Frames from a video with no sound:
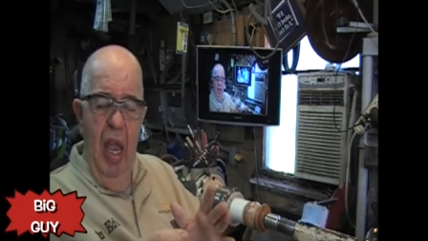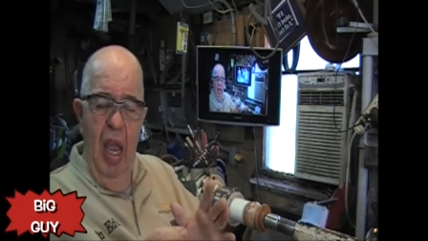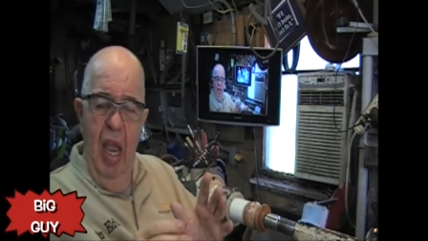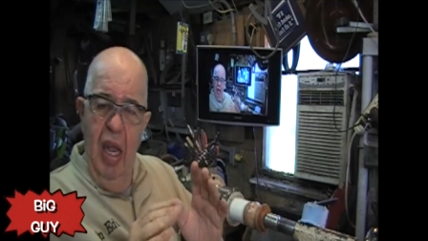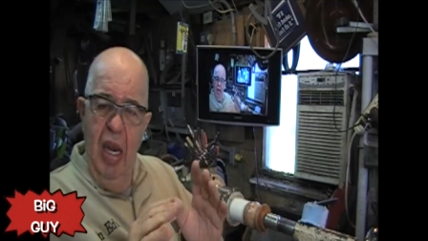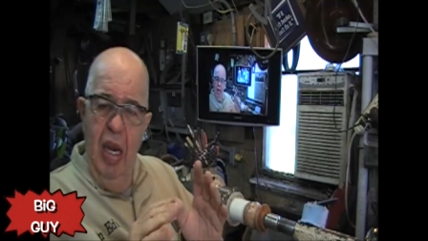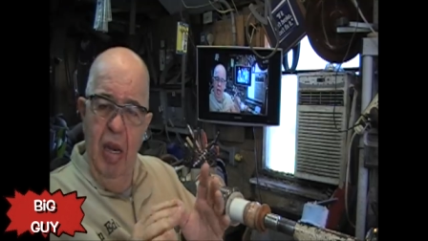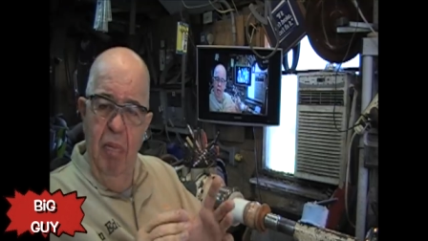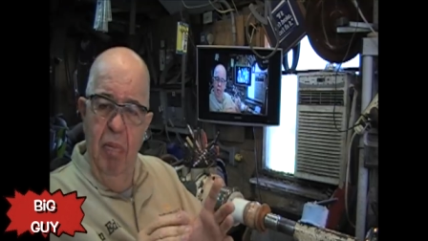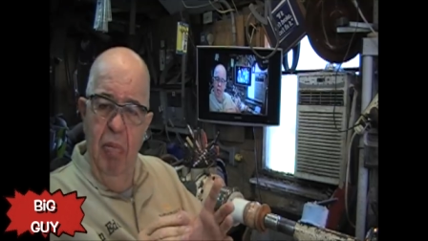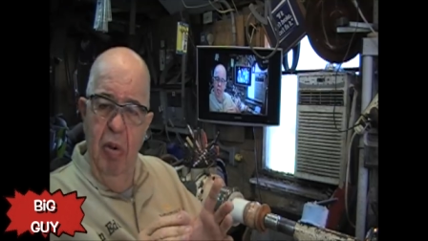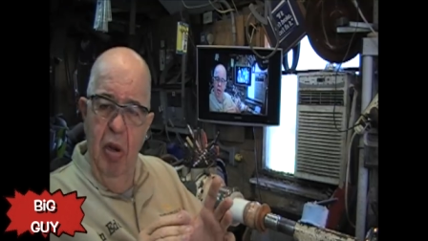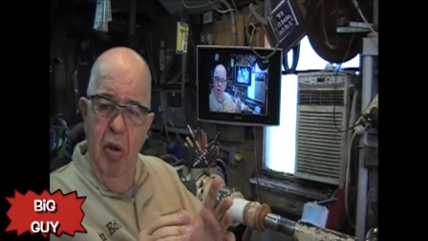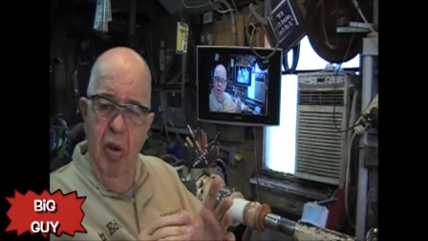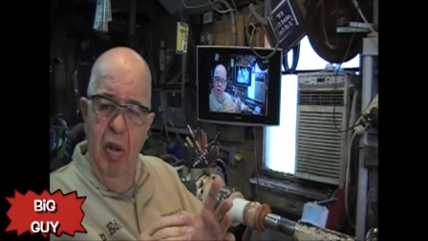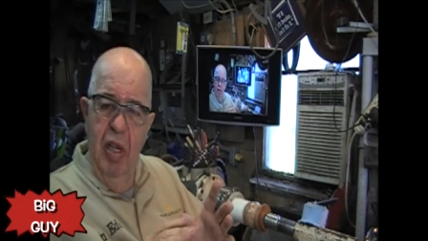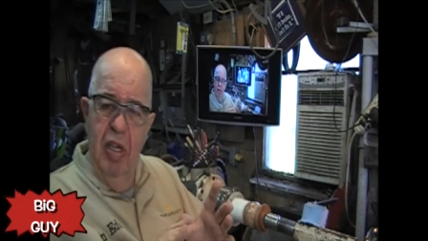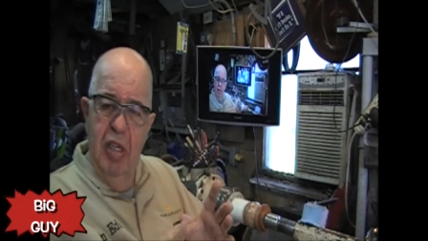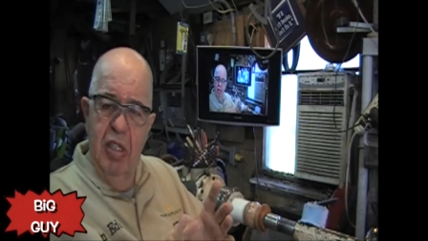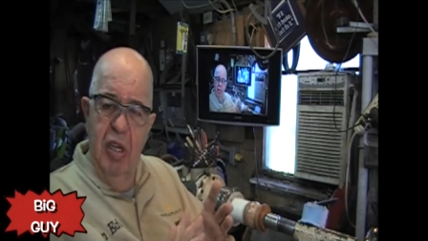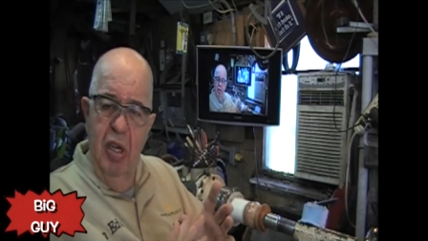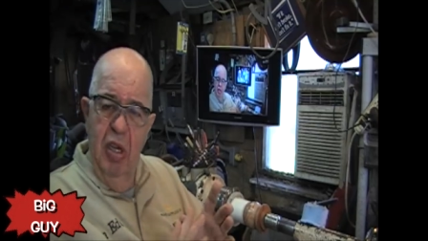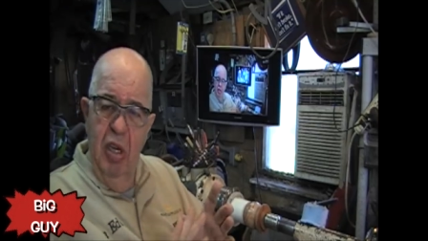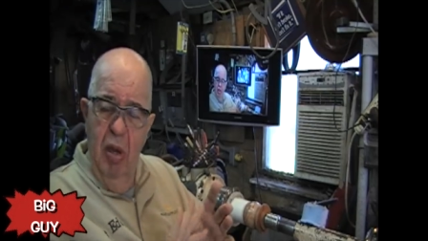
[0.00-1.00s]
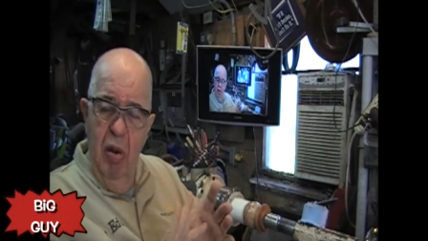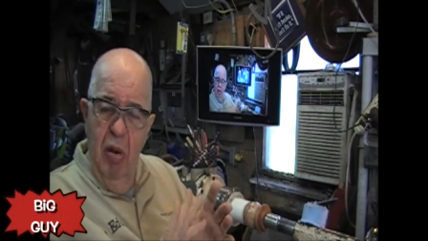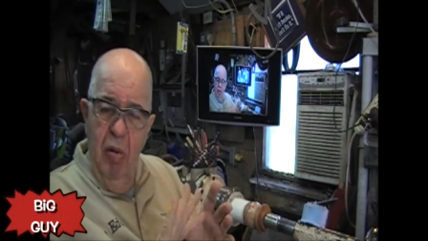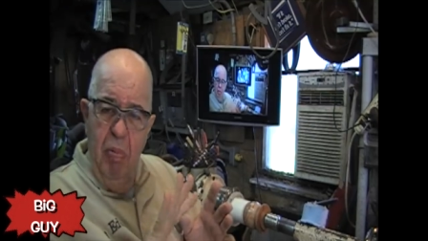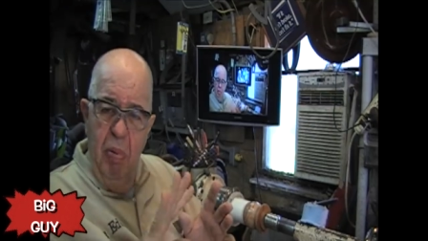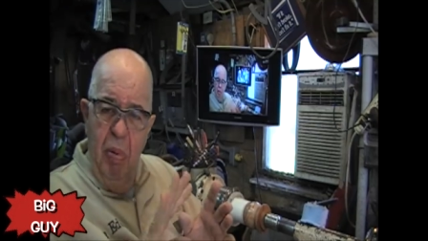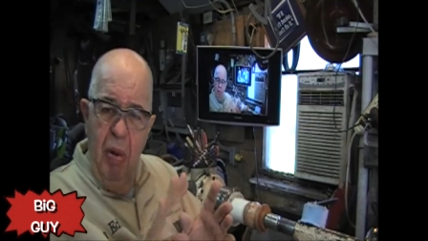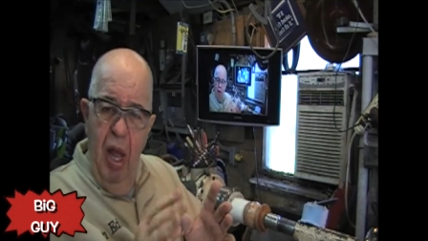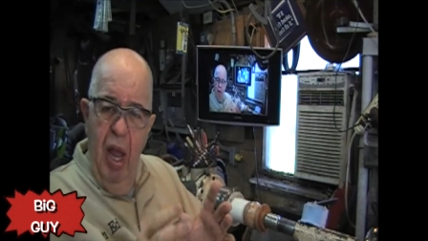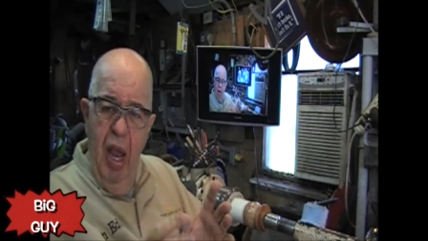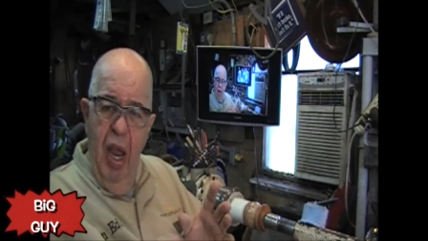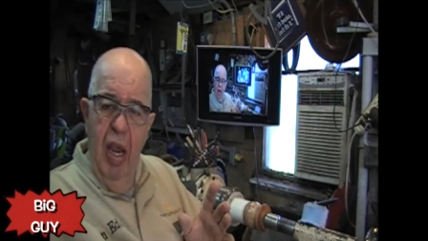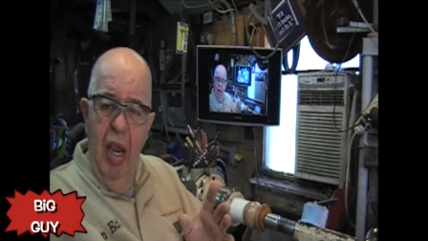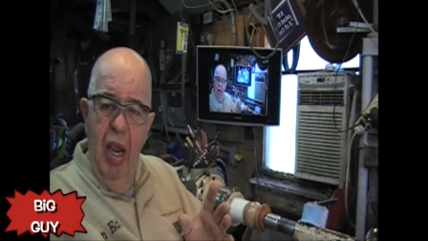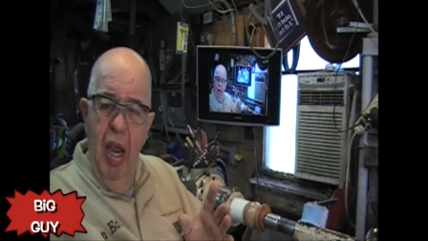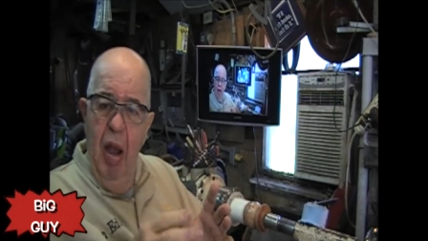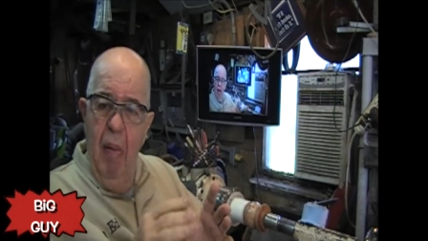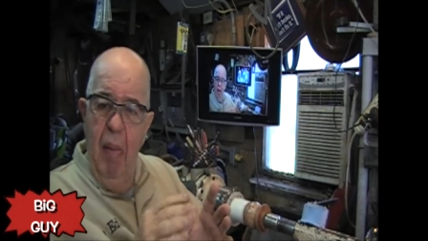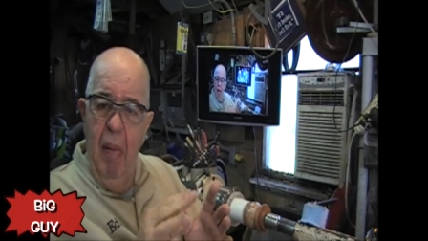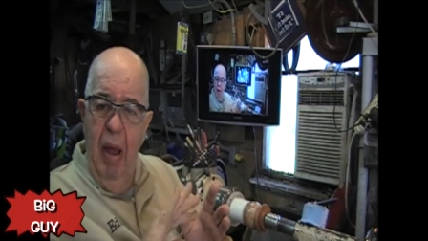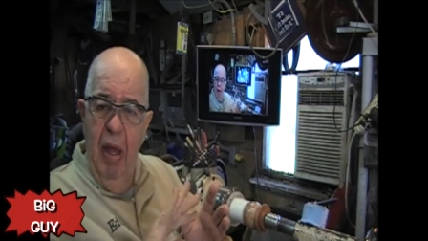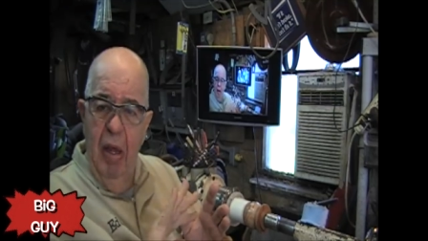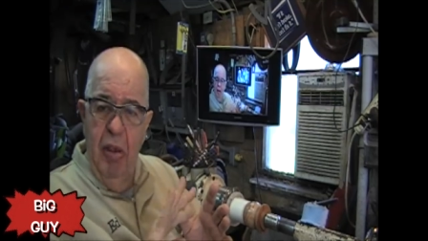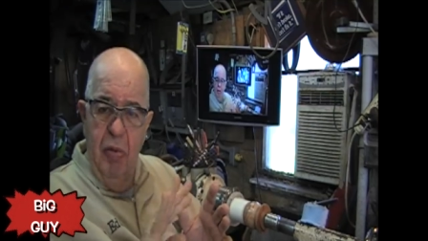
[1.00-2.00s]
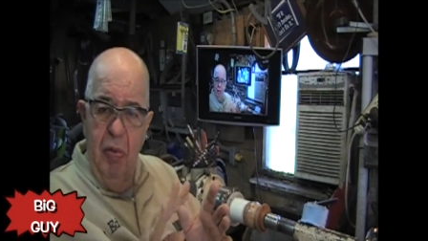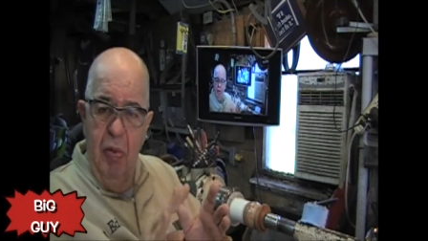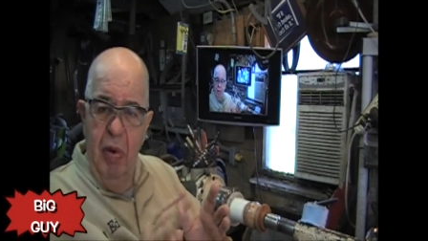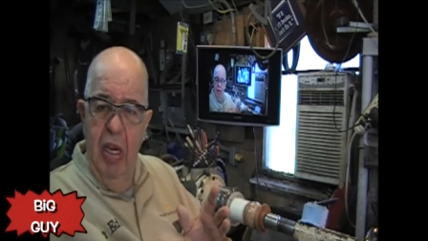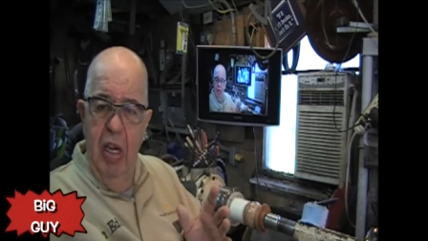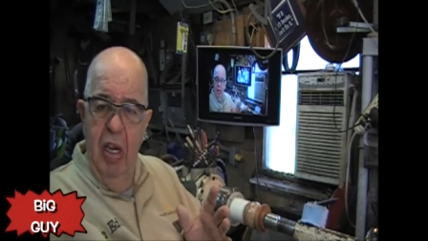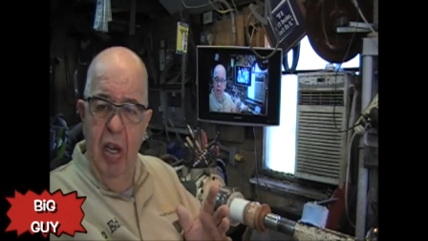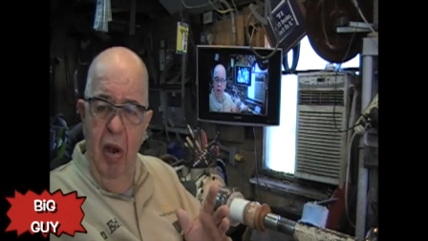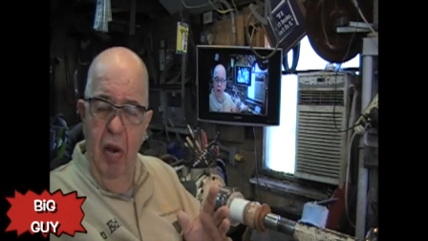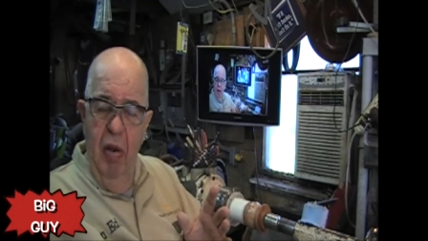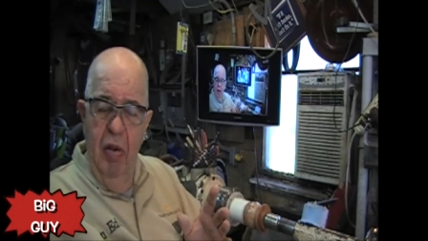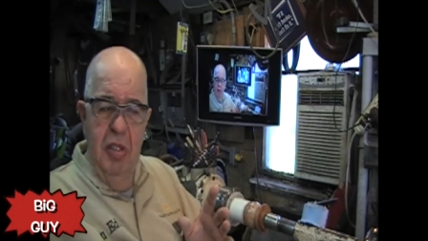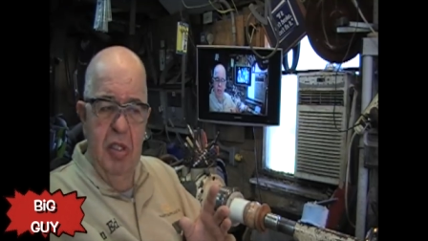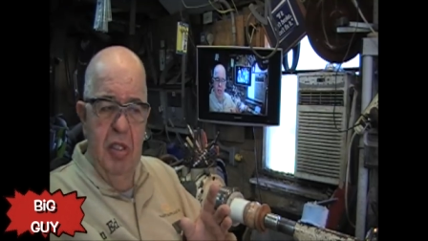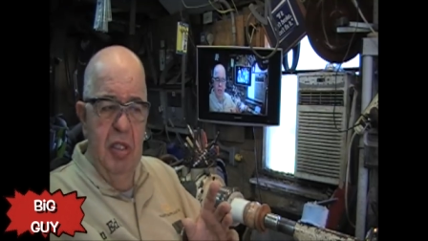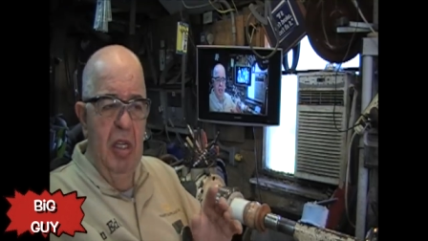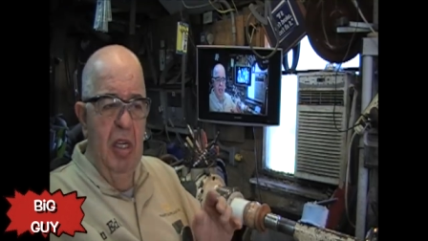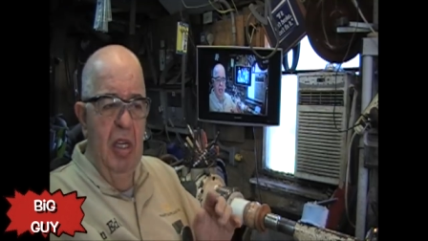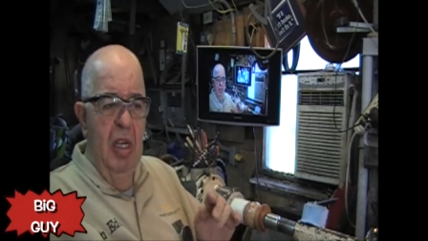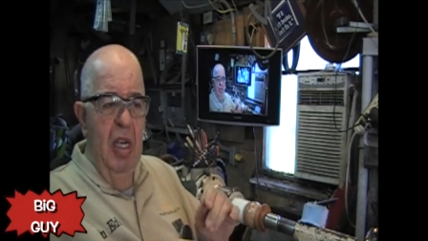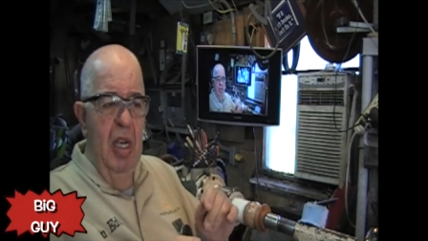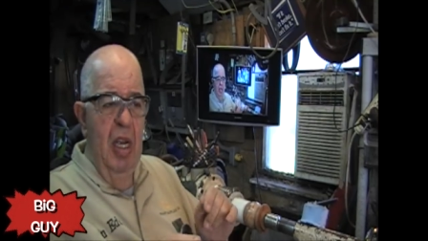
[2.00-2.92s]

And the beauty is that you apply about three coats